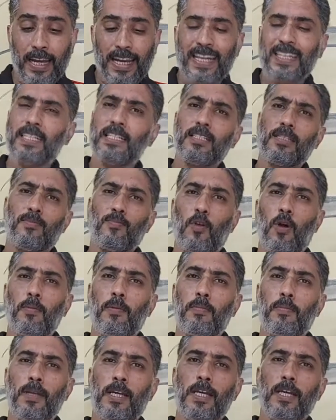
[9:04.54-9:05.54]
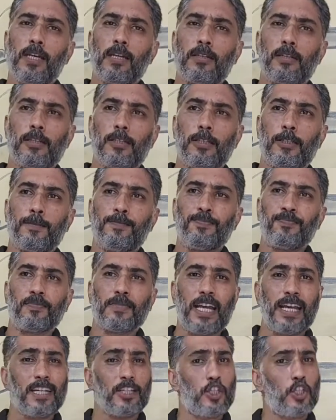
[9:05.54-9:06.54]
It is probably
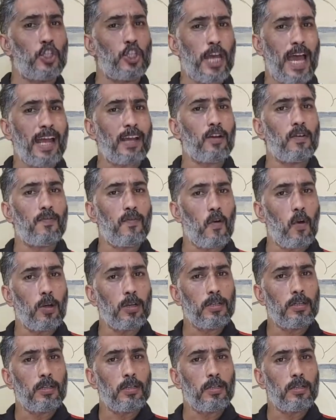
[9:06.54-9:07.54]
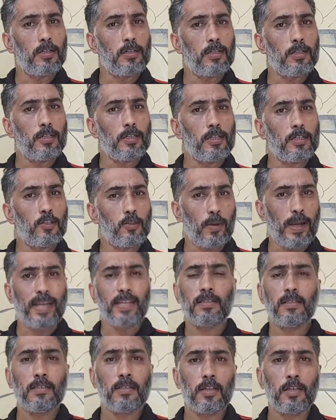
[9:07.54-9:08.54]
like a jack of all
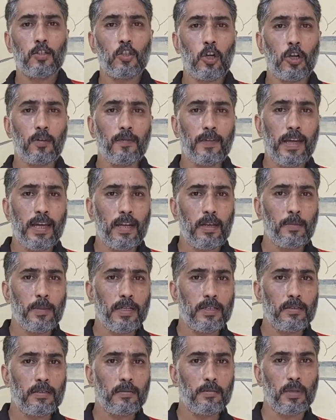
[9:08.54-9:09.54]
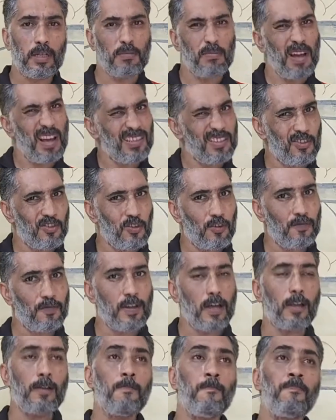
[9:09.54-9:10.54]
trades sort of a helmet, but master of
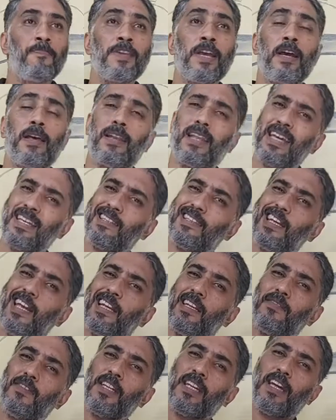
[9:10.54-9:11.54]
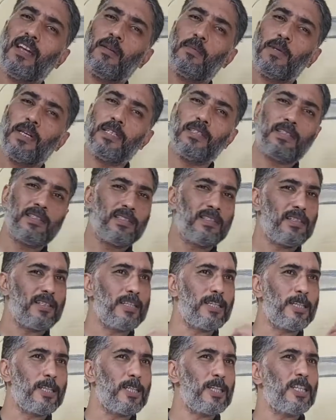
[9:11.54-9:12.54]
none. Like the ADV helmet,
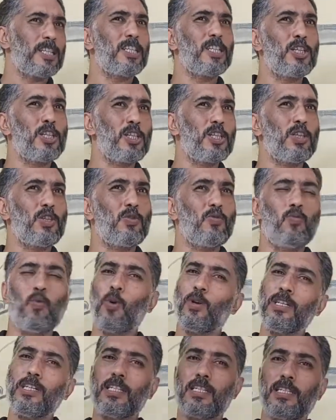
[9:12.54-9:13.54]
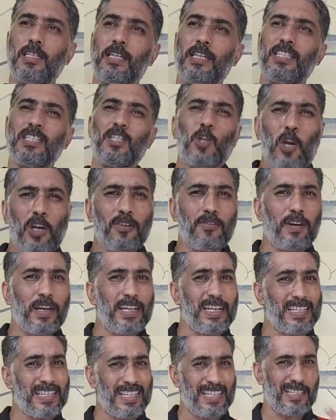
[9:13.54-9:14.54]
you won't, it's not
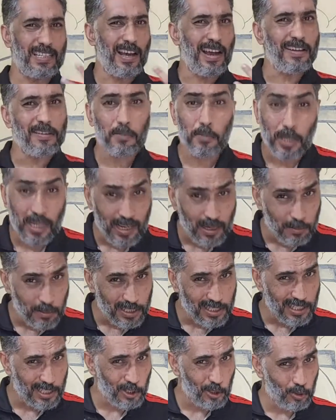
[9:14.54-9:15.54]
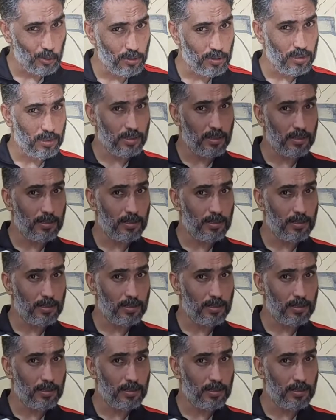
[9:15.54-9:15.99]
really a desirable helmet that you'd